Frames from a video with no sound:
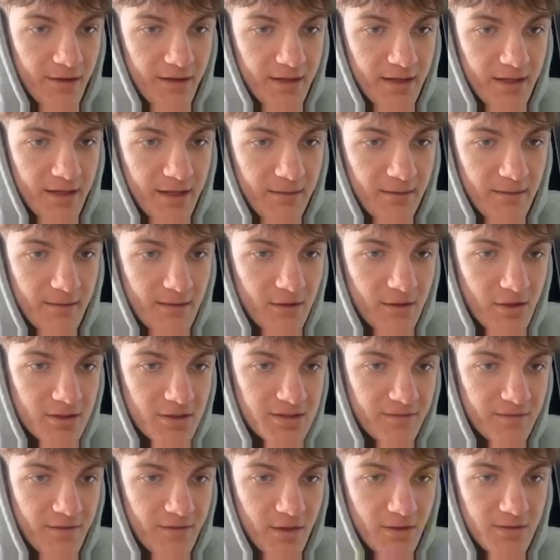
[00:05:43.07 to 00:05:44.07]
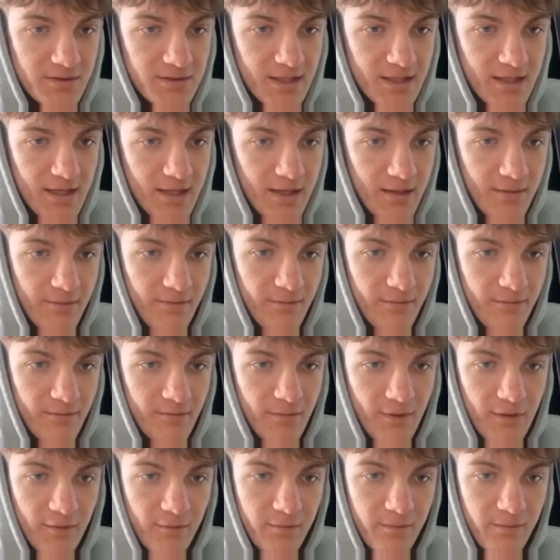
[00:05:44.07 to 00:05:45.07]
Okay, lots of lows here.
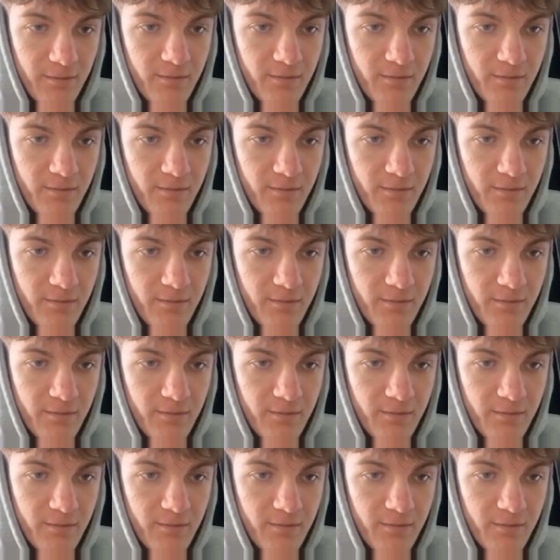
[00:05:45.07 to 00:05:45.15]
We've